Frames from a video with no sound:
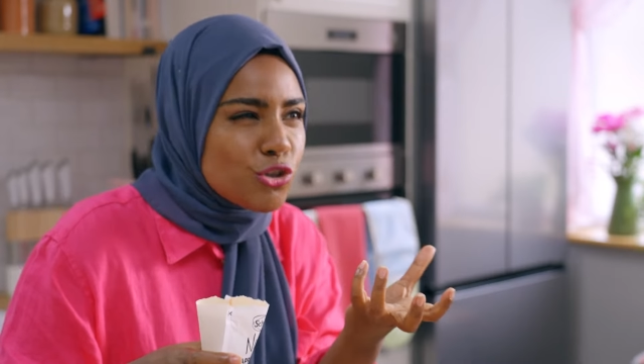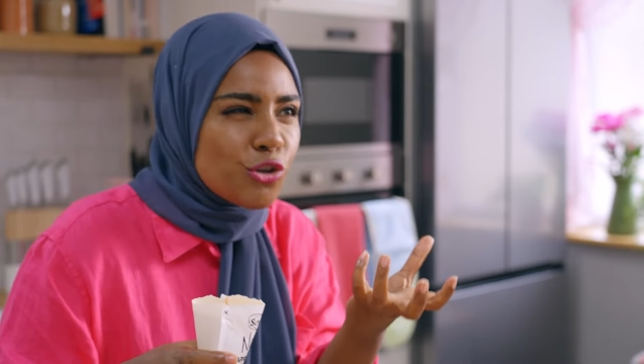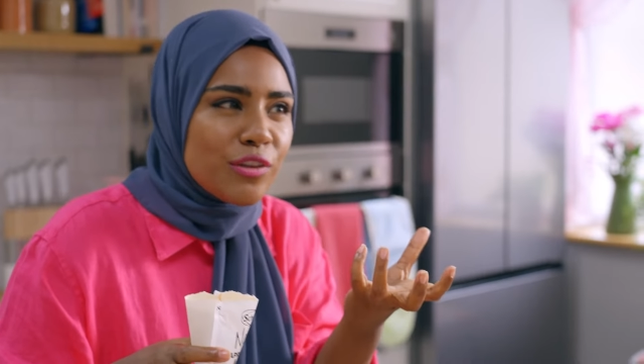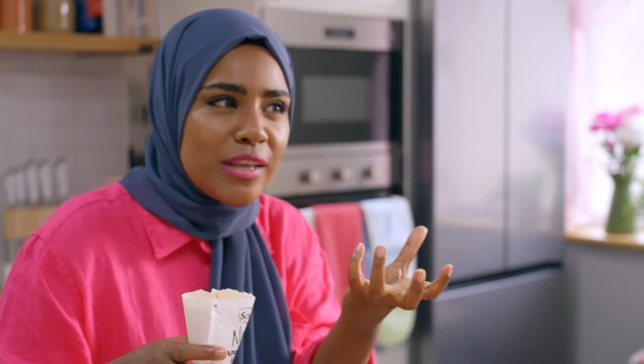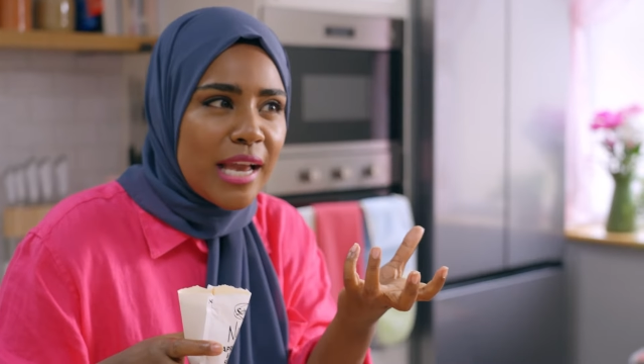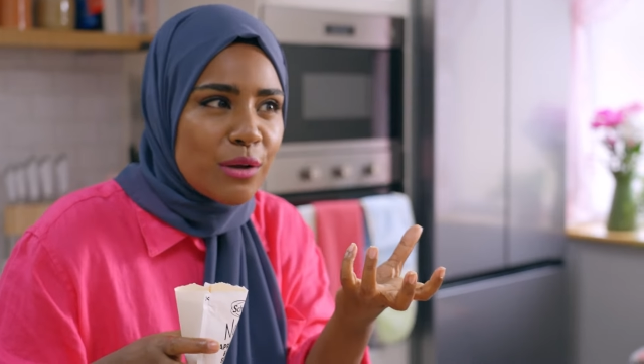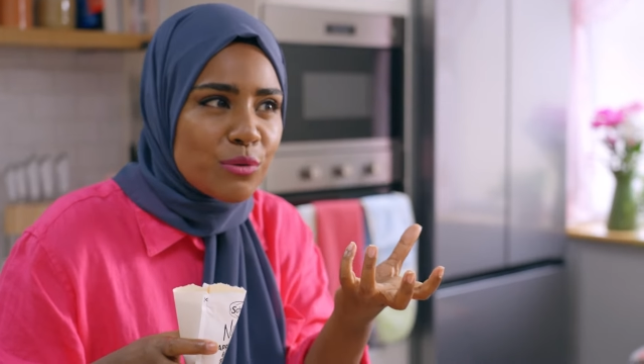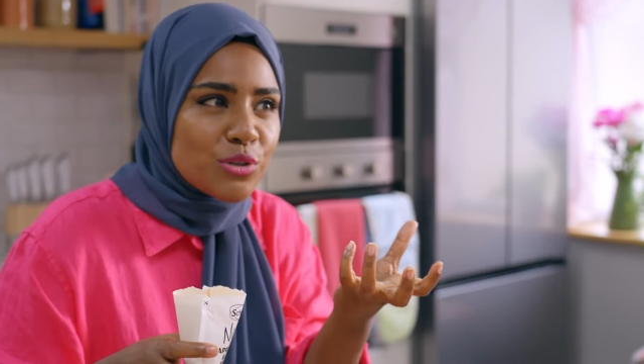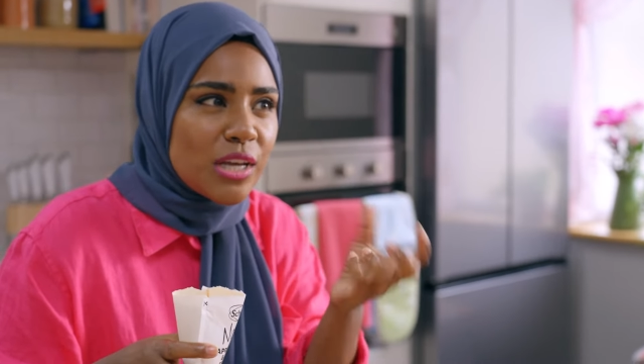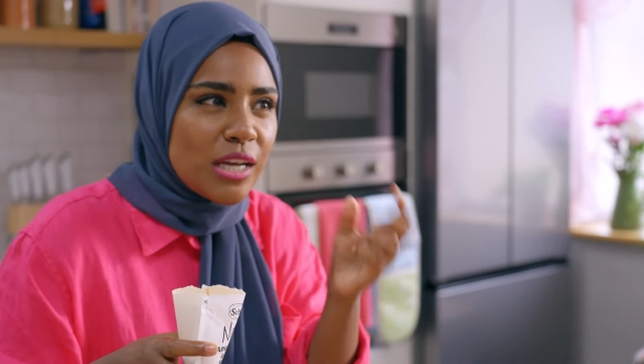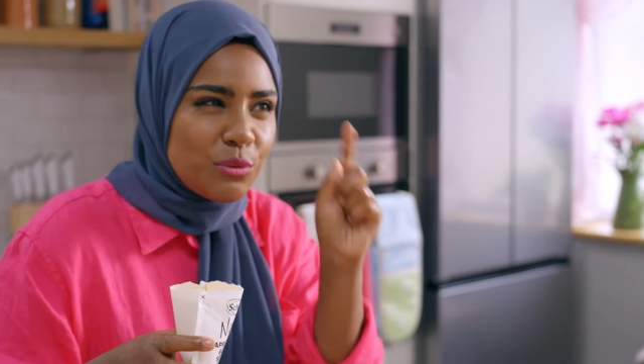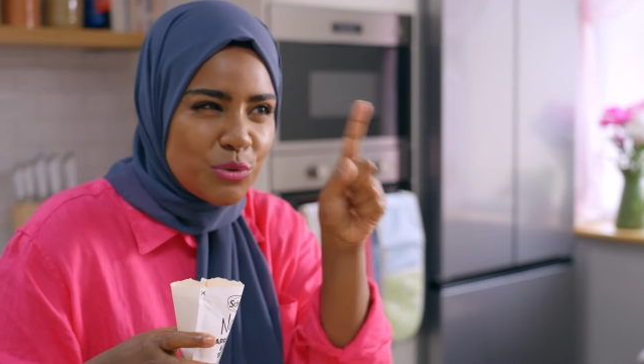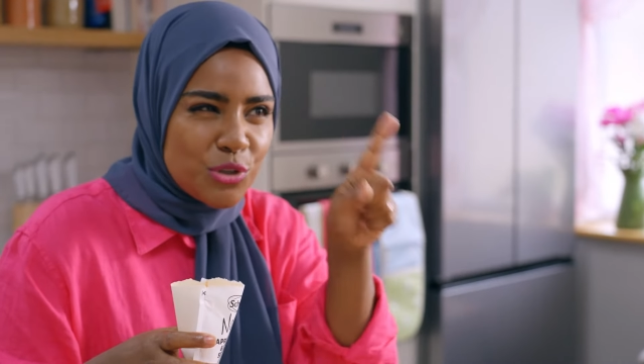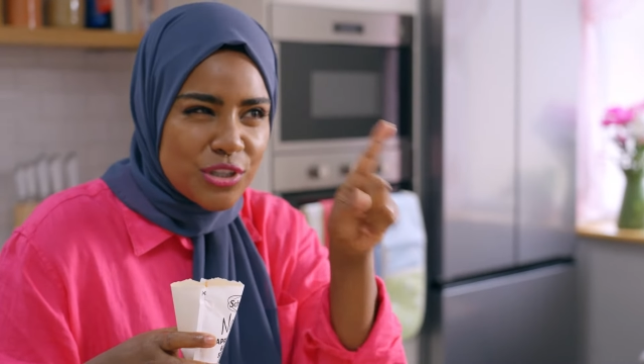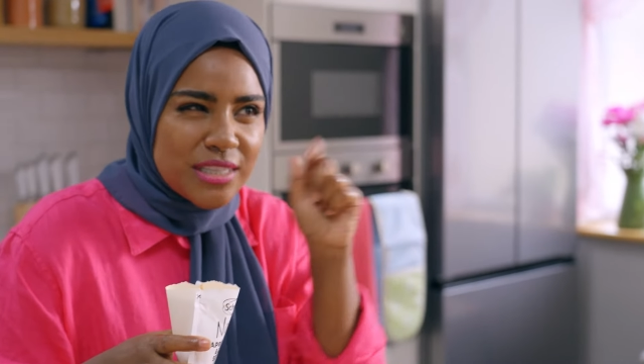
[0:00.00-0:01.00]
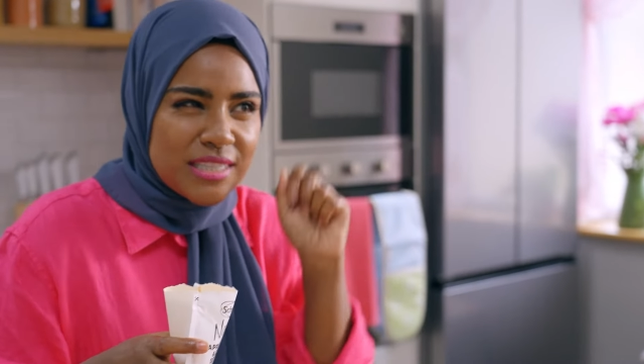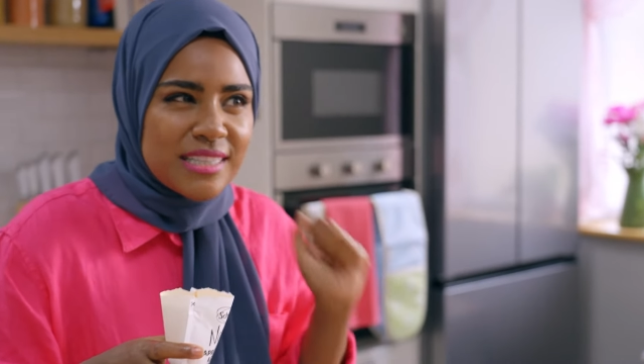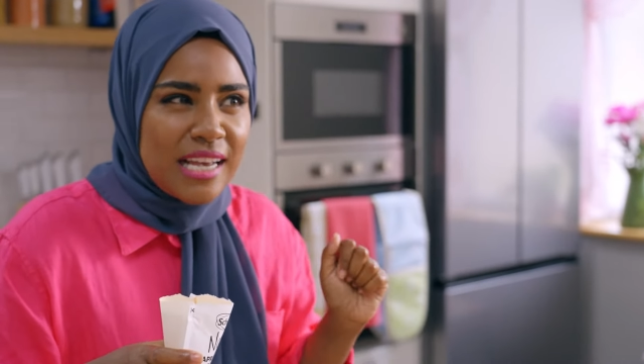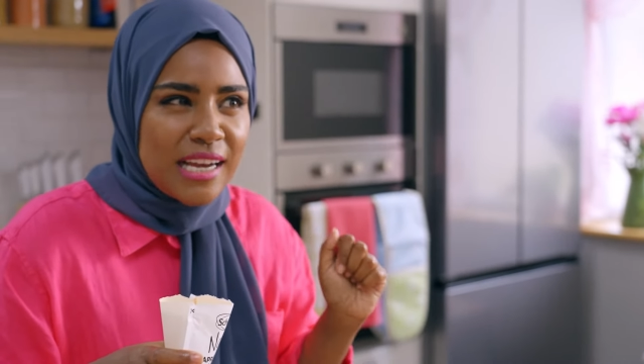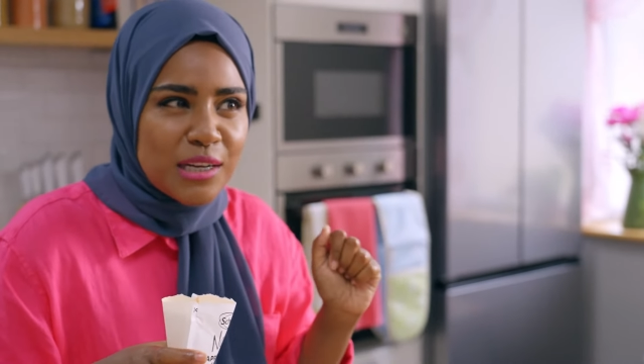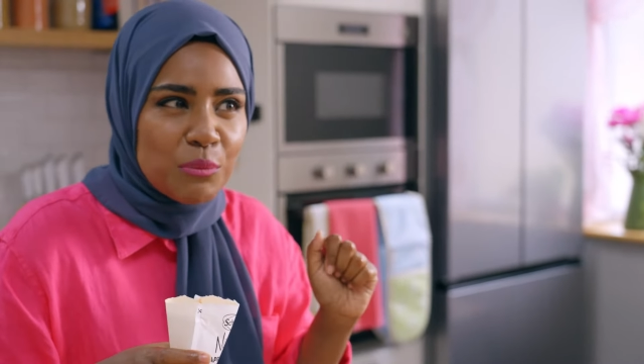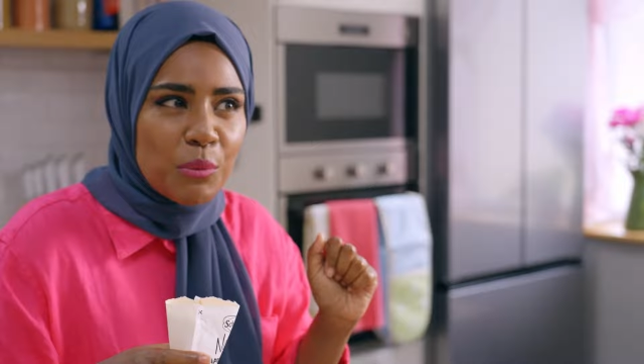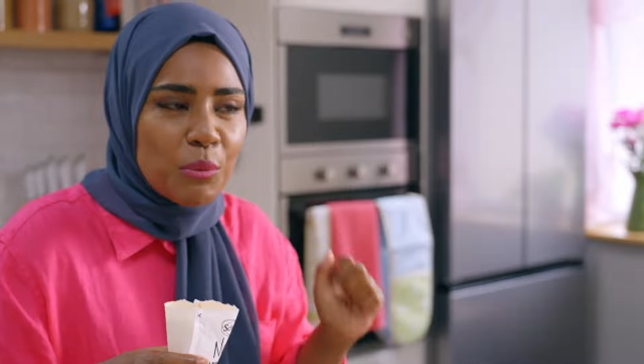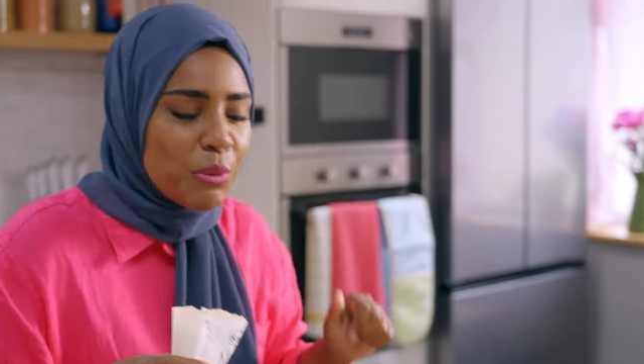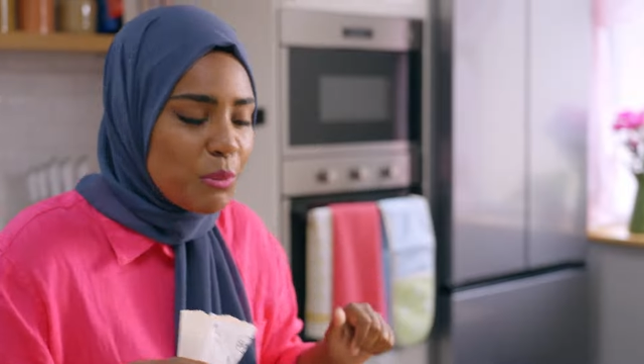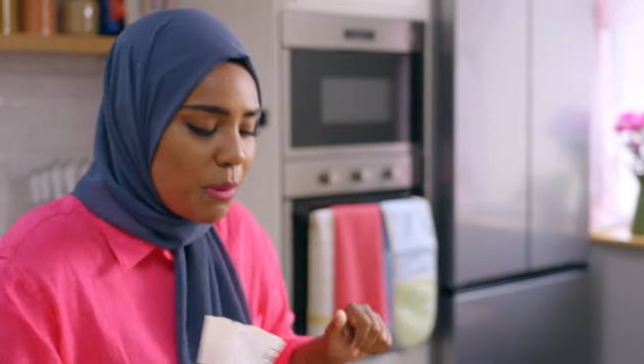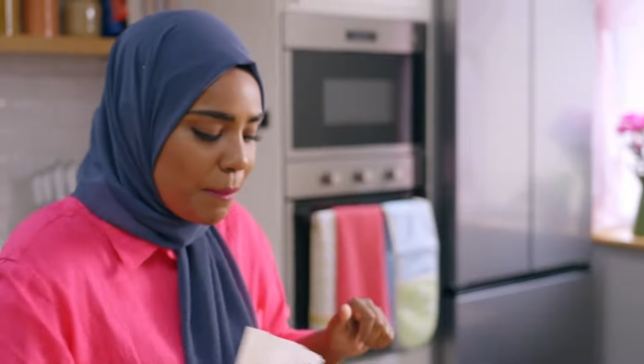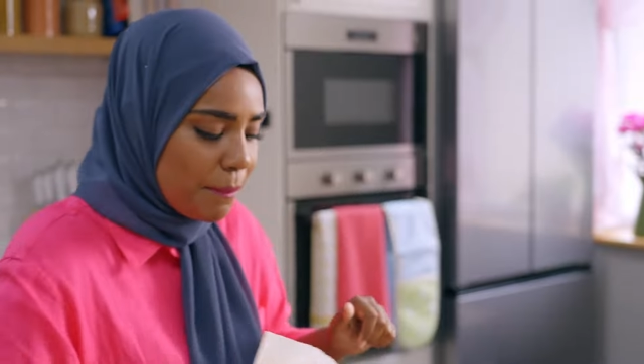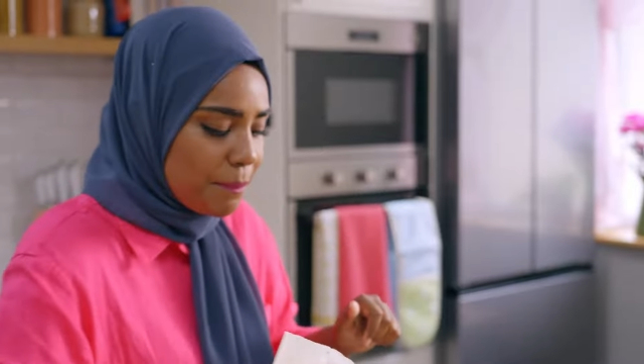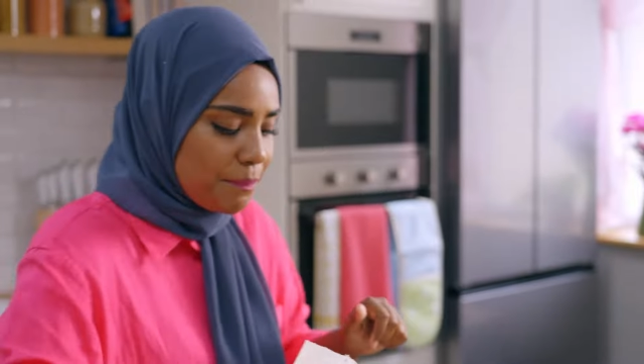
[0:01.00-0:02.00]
on the outside, which is exactly what we want.